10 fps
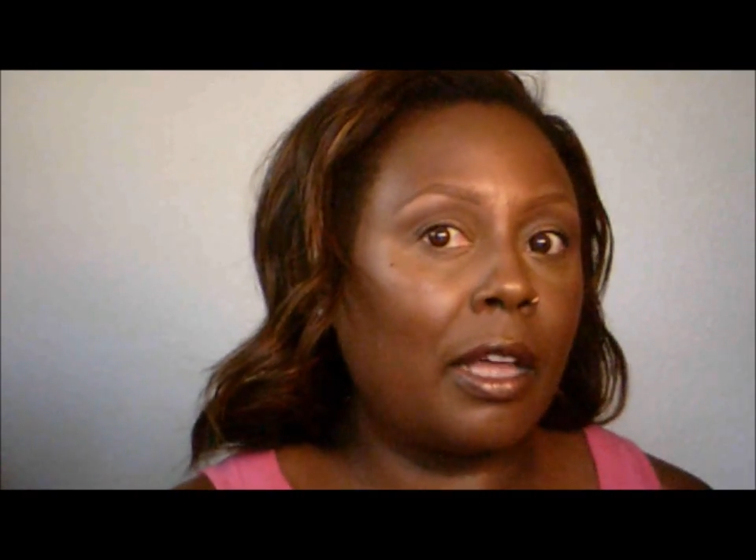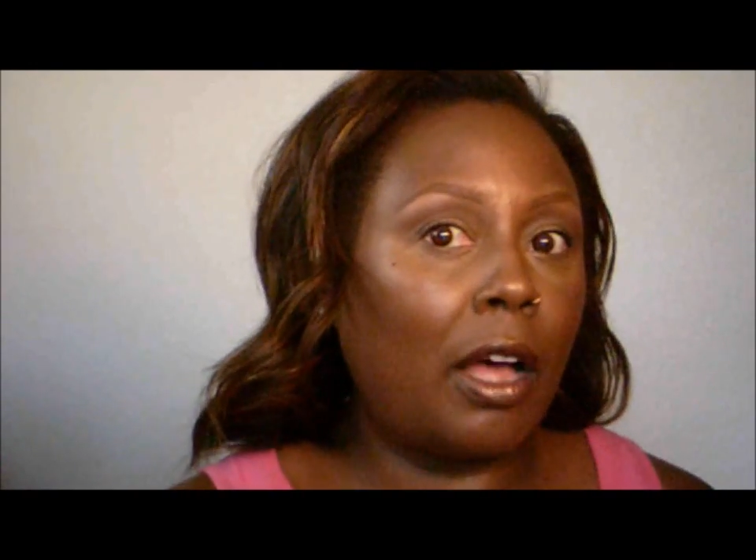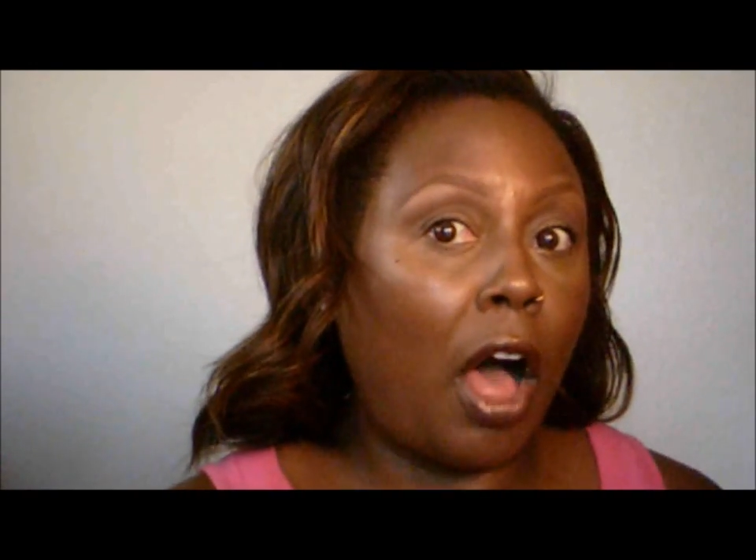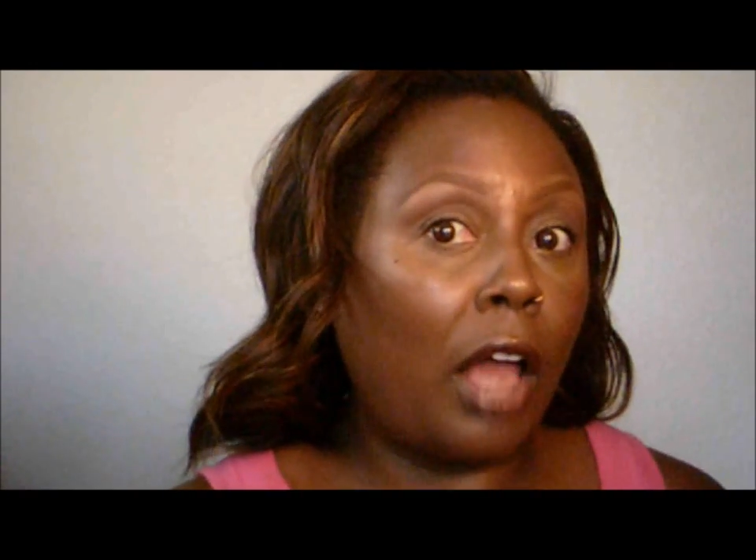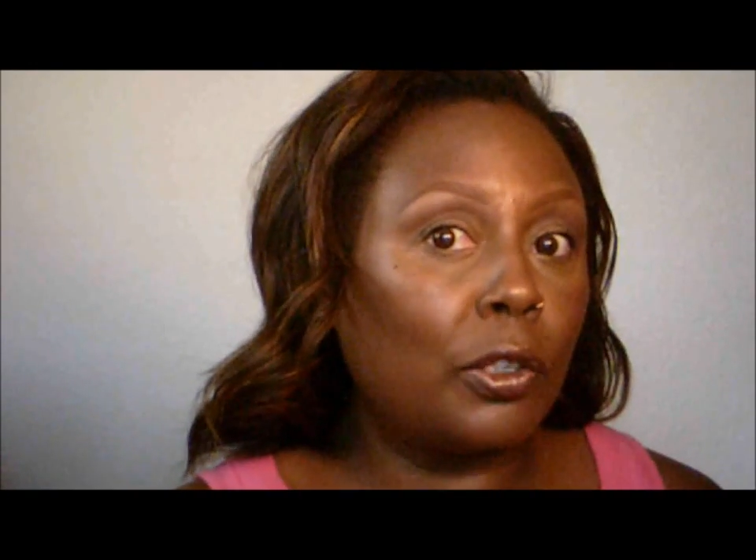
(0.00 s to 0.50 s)

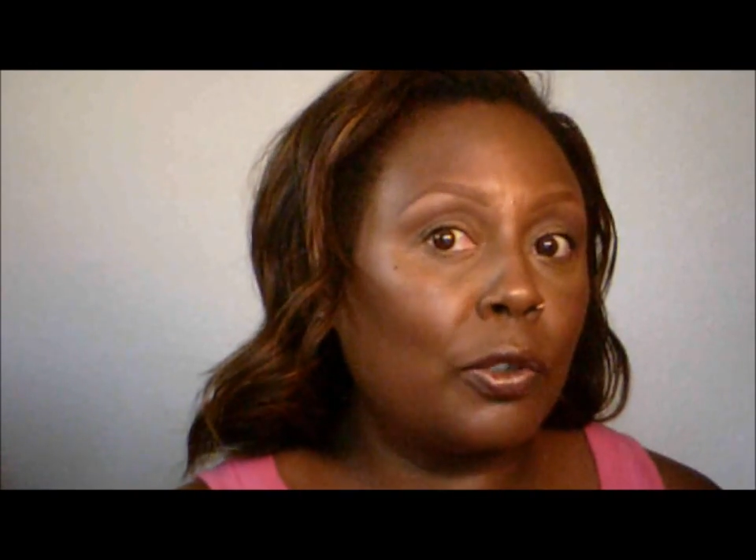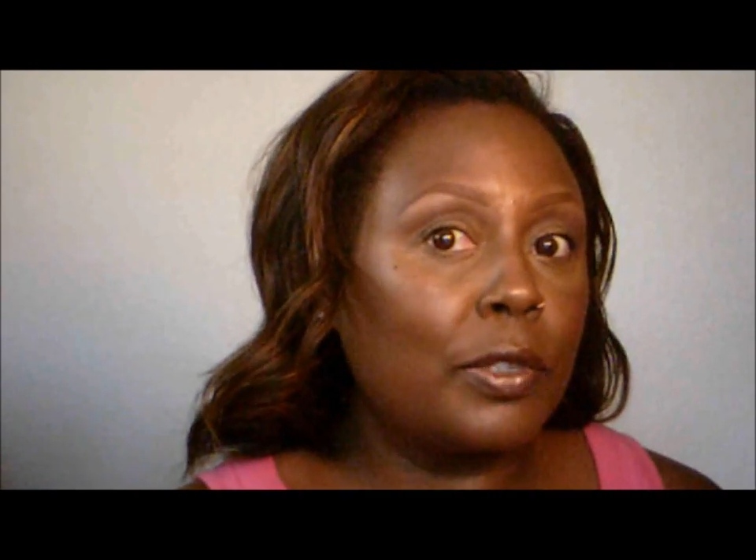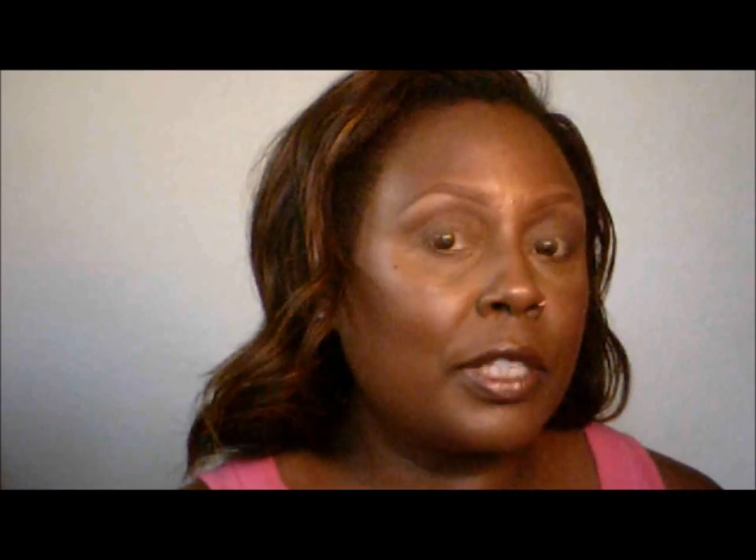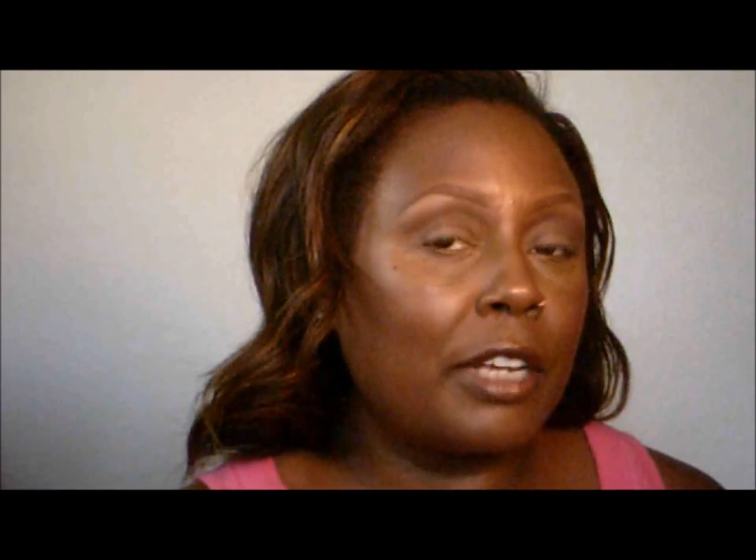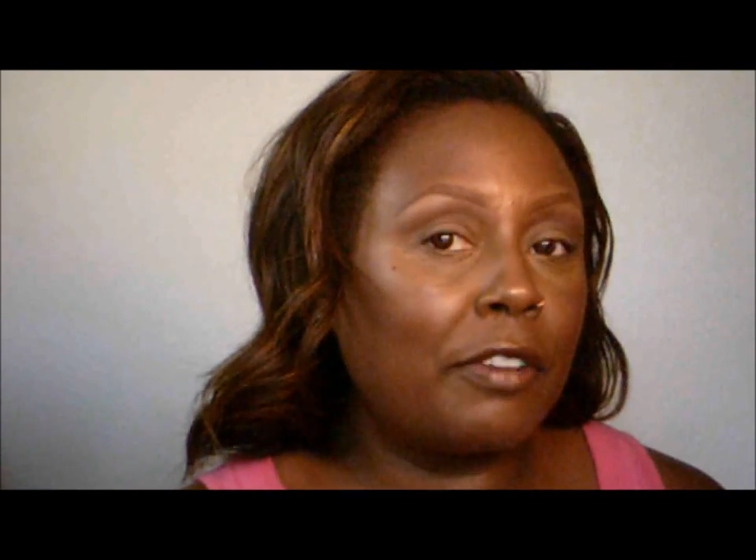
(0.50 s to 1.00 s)

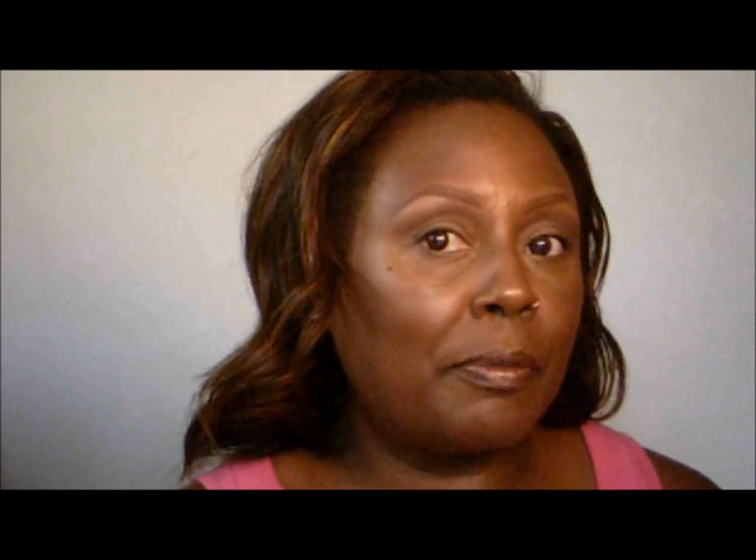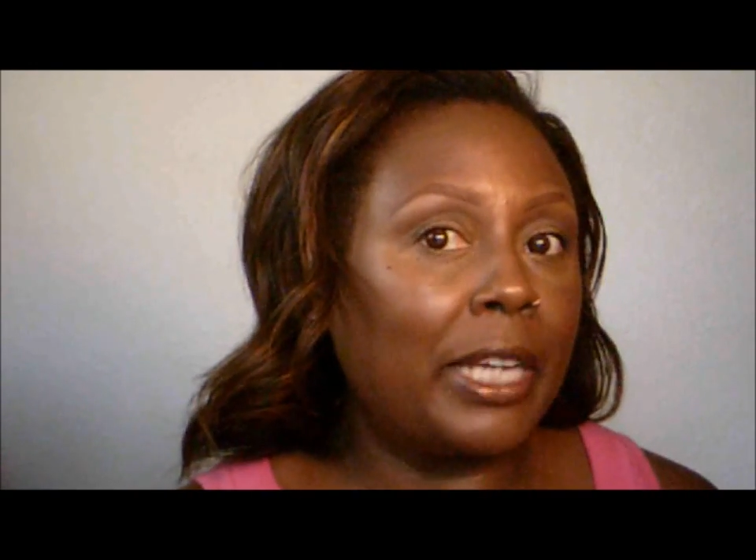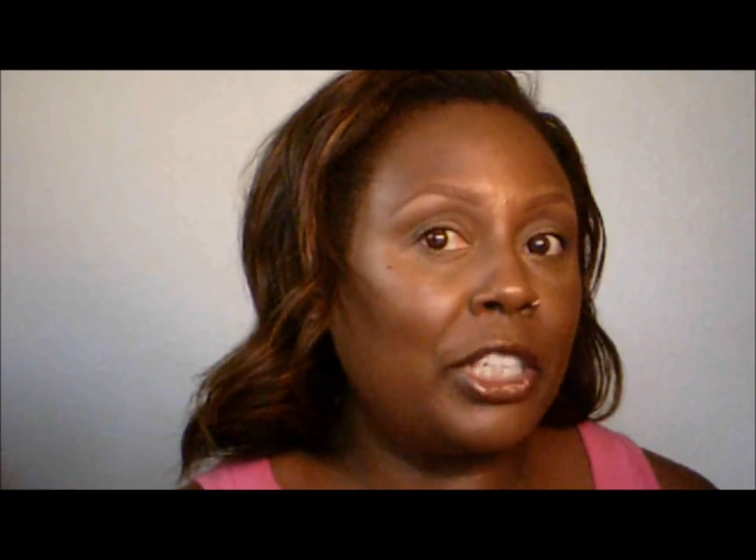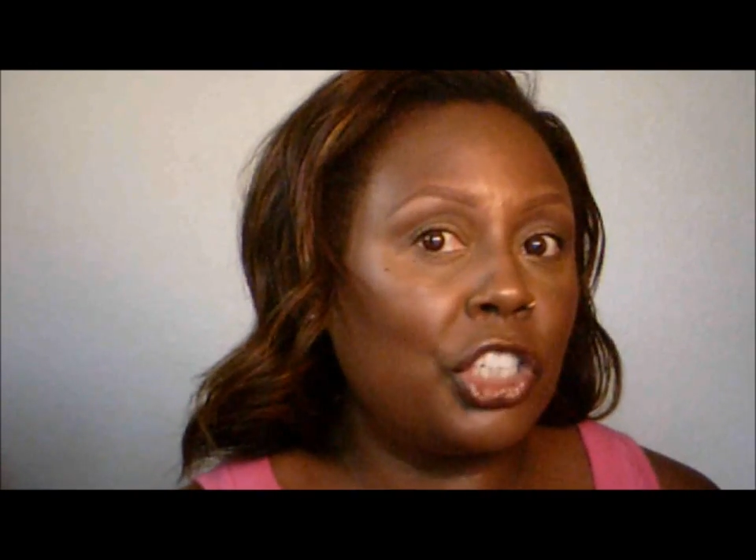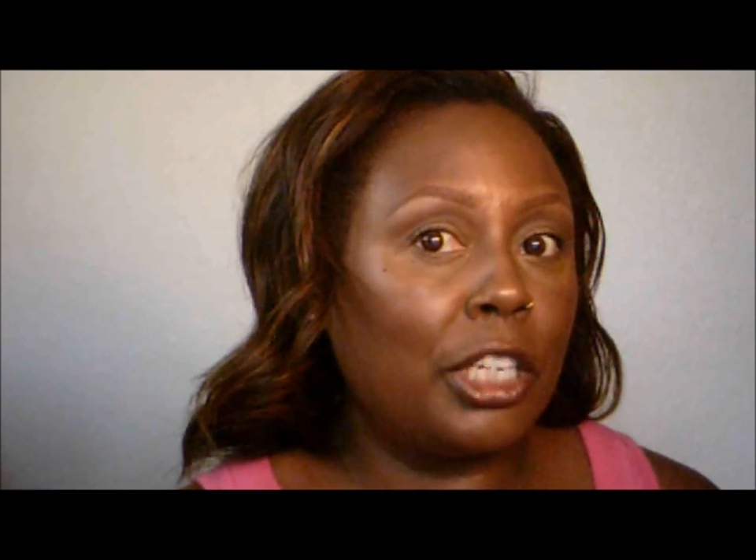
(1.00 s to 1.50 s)
hollows of my
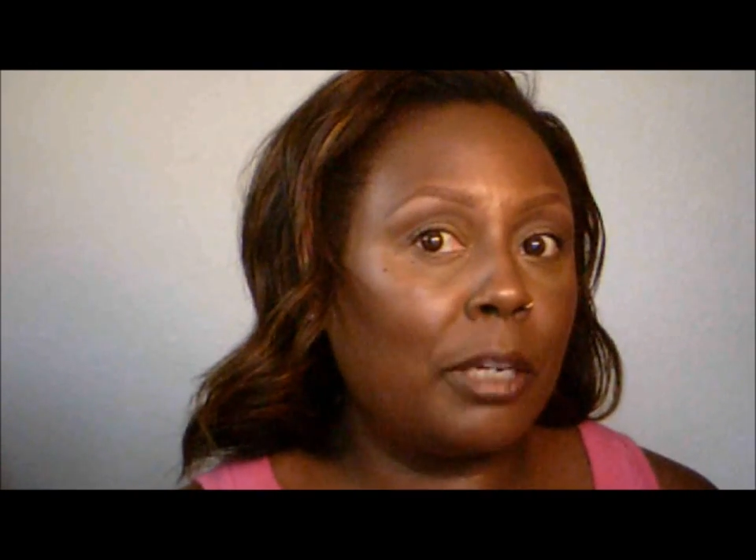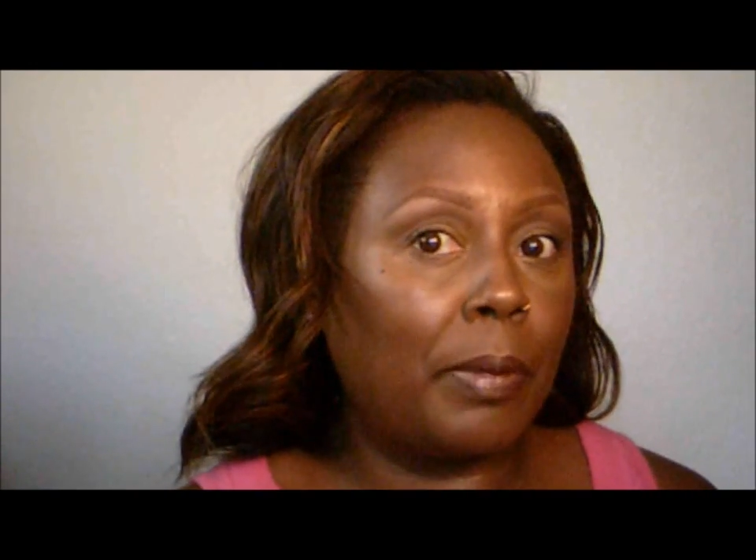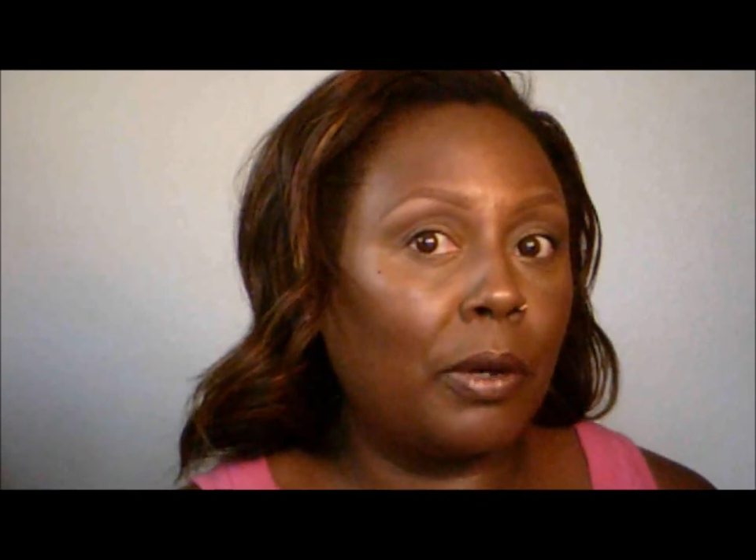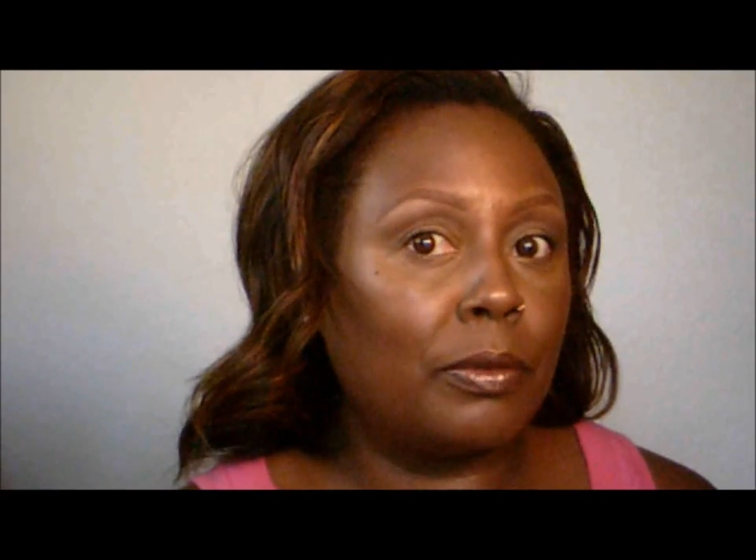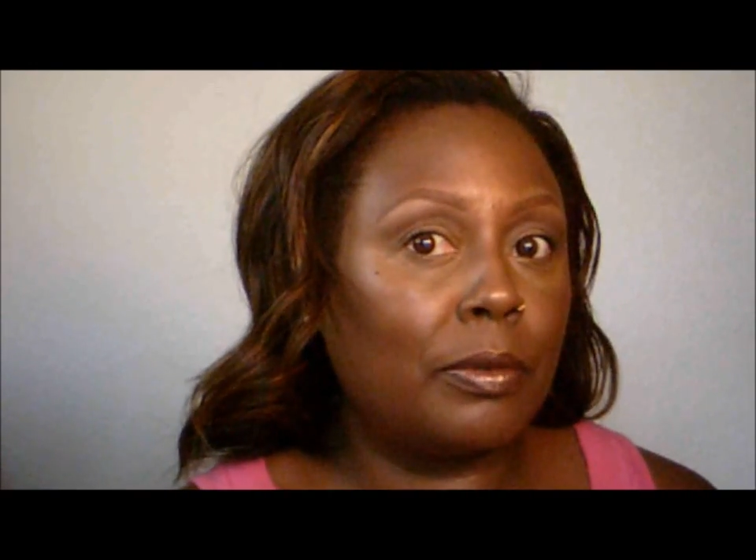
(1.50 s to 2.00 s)

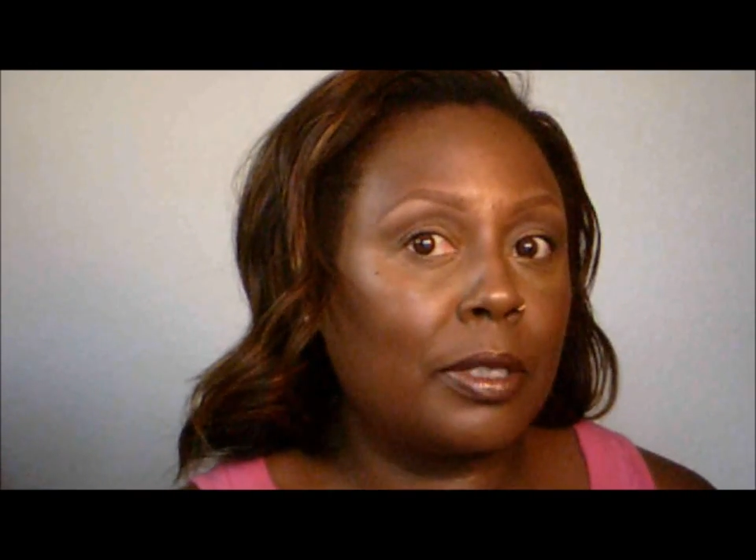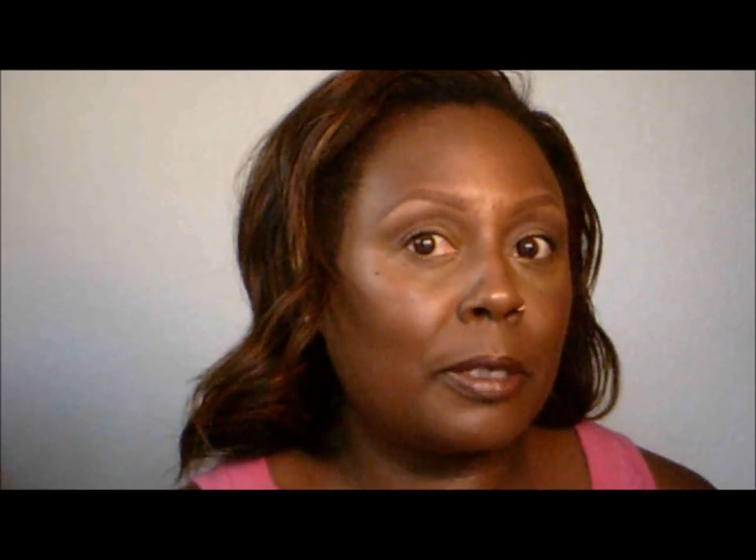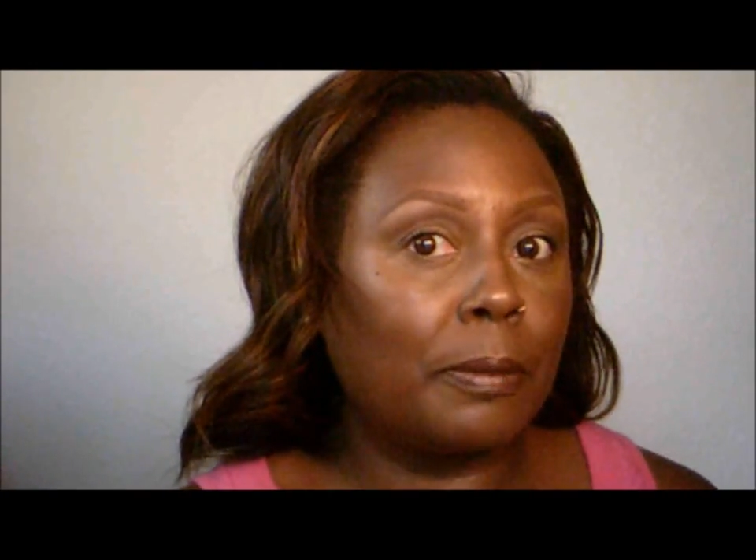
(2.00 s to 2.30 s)
cheekbones.